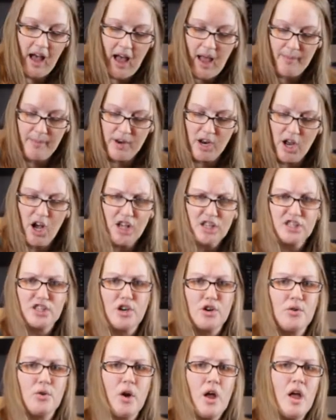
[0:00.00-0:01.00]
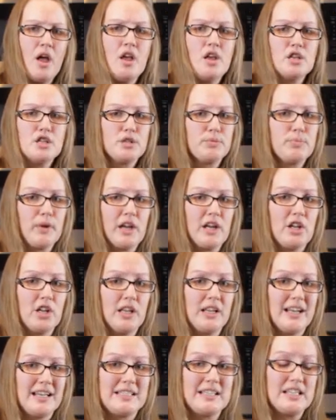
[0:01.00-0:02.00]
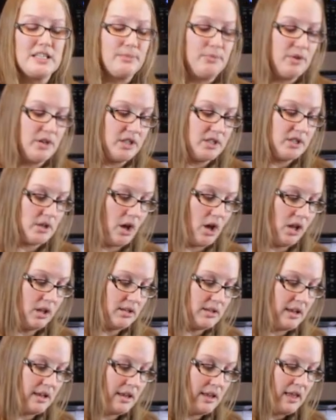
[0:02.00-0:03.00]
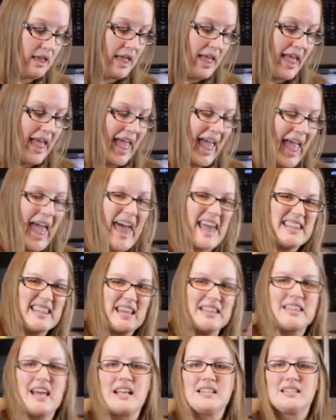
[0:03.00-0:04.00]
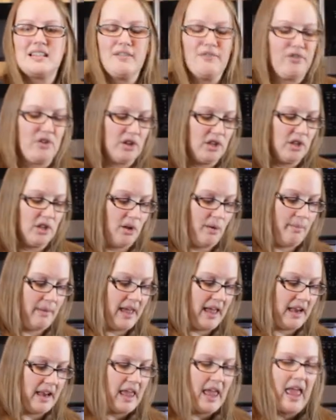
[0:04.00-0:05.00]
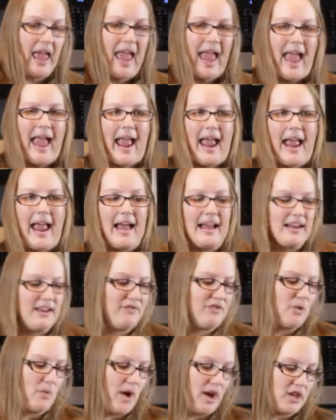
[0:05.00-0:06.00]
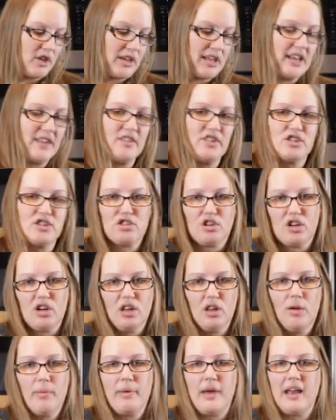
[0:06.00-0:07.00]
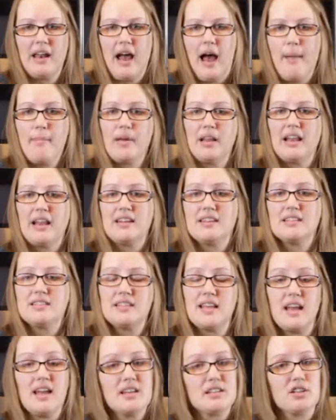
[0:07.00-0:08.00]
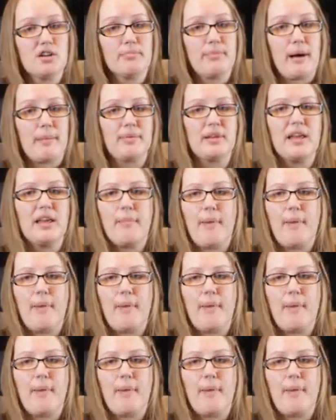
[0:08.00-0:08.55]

I'm gonna also sprinkle in a teaspoon of salt and let that sit for a little bit. And if you want, you can even stir it a little bit. I'm gonna let it sit until bubbly,